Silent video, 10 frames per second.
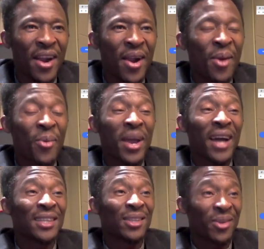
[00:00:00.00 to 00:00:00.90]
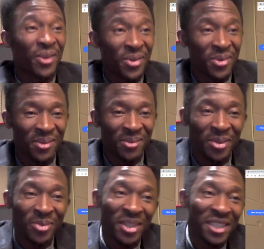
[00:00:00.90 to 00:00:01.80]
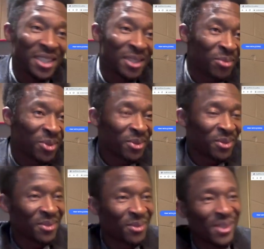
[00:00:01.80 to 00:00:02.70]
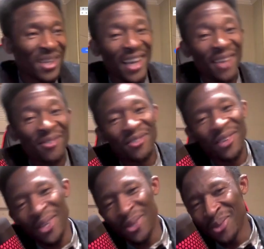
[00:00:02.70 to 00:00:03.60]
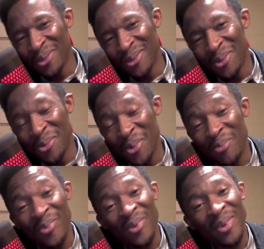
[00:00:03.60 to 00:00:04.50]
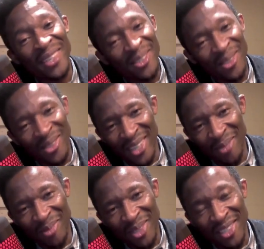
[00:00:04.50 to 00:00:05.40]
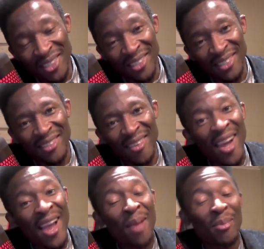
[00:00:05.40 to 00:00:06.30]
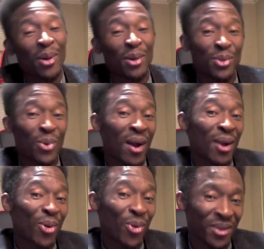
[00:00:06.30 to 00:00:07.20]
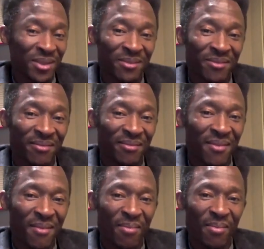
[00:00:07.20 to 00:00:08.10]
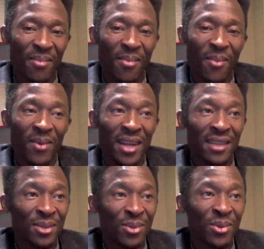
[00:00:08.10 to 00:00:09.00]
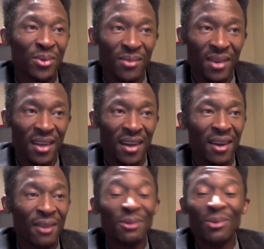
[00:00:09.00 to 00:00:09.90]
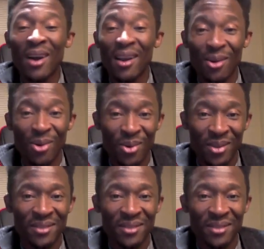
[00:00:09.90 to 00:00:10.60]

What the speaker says: We adore you, we worship you, we live for you, we praise your name, Jesus, because you are Lord. That is who you really are. You are Lord.